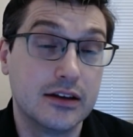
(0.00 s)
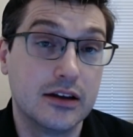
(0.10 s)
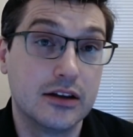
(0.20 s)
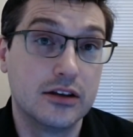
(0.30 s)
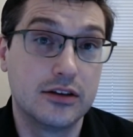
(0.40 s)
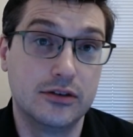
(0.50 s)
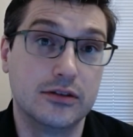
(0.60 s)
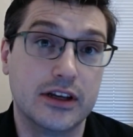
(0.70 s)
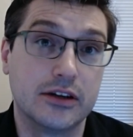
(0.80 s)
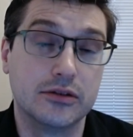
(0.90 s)
through
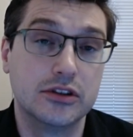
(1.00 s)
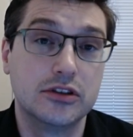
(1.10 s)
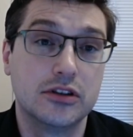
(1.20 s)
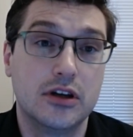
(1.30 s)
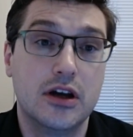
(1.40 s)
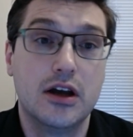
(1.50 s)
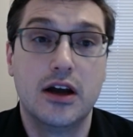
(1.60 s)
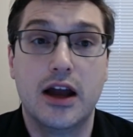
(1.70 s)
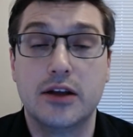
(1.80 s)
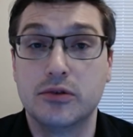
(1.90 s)
language,
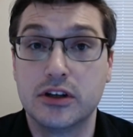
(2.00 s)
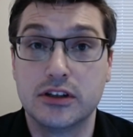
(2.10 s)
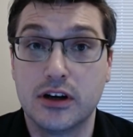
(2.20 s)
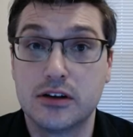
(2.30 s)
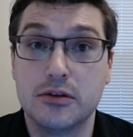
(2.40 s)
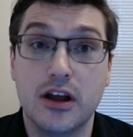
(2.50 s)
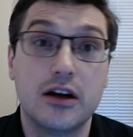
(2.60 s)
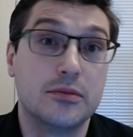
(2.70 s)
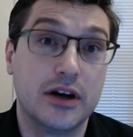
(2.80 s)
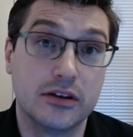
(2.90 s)
and we're going to talk a lot
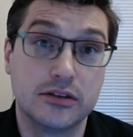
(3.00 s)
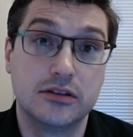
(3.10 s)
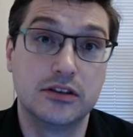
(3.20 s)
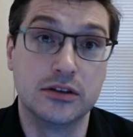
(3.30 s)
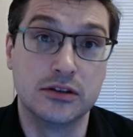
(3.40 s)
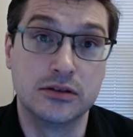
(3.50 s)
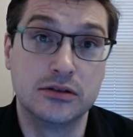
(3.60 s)
about the